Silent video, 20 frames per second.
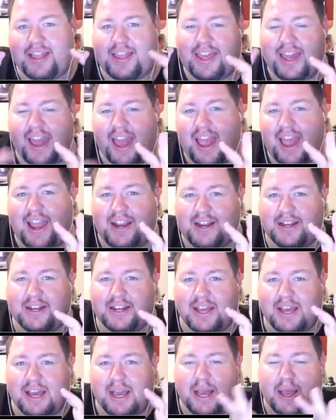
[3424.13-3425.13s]
end,
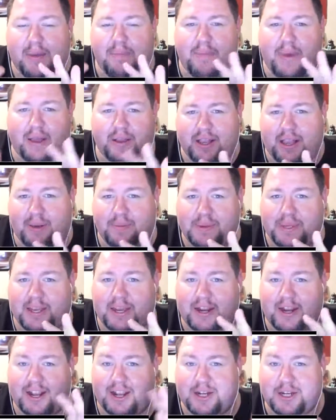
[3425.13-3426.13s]
Mel
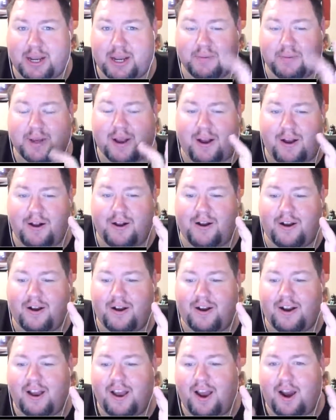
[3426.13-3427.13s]
Gibson and James Garner
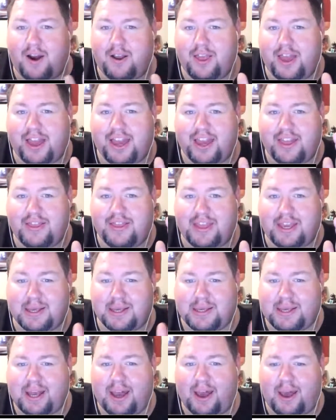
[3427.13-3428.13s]
are like in these
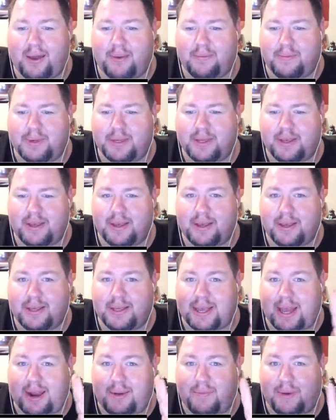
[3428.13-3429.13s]
tubs
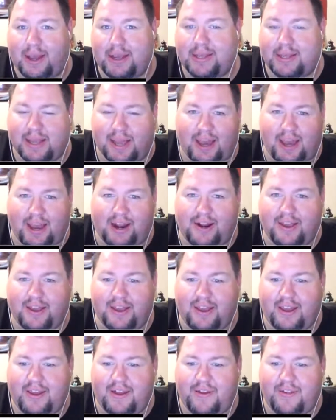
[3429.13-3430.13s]
side by side.
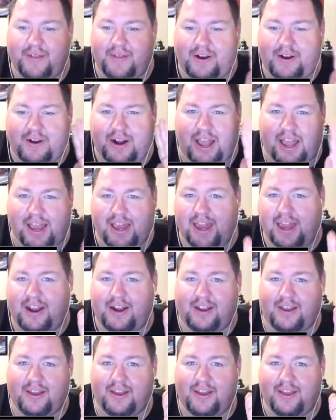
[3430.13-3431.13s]
They're naked.
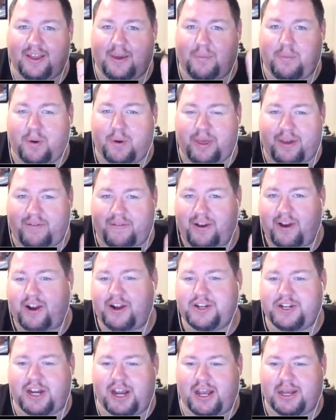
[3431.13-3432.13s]
They both have hairy
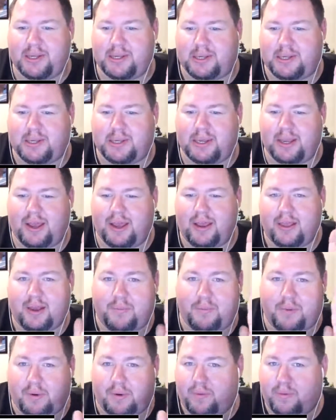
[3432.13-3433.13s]
chests. They're
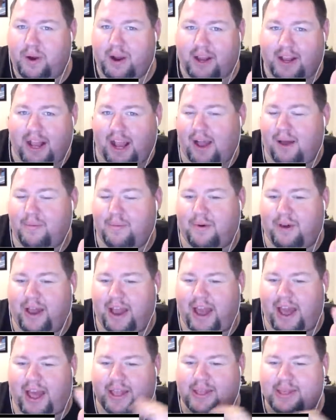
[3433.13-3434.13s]
both wearing cowboy
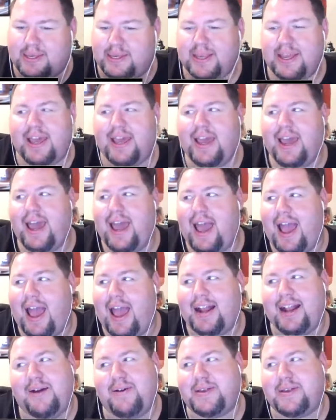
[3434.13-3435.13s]
hats.
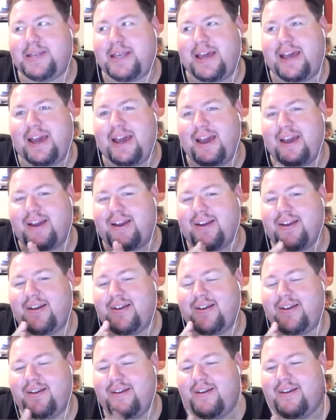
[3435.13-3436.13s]
And I was like,
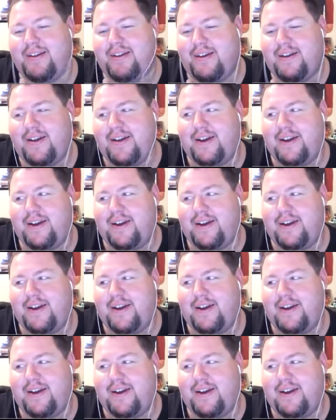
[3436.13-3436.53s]
huh.